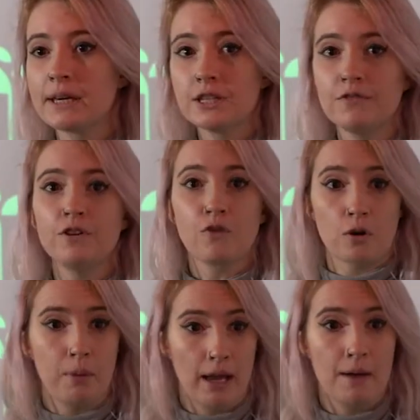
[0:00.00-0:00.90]
Because if you've
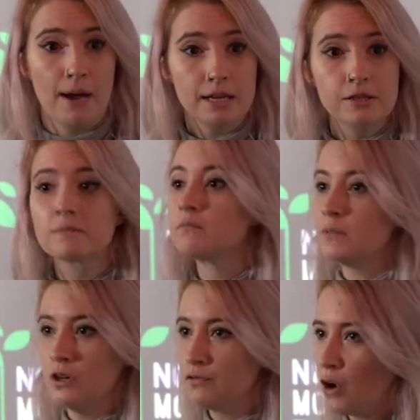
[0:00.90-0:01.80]
got a player base,
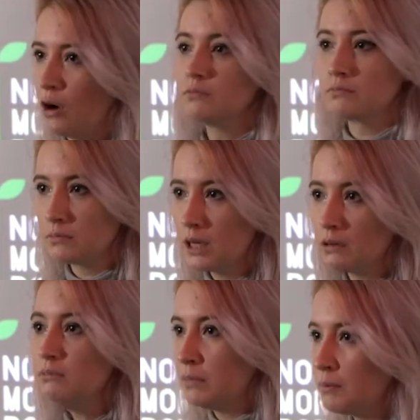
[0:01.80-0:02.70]
you've got
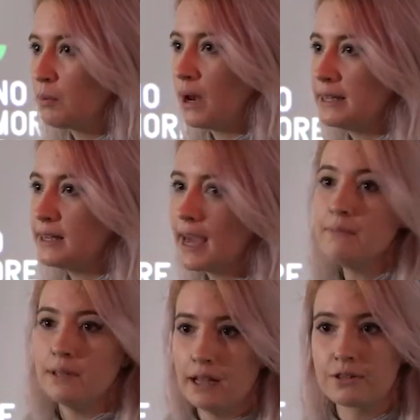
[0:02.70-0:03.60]
people playing your
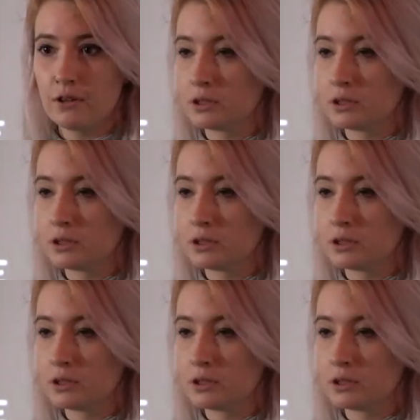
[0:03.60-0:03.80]
game, and that's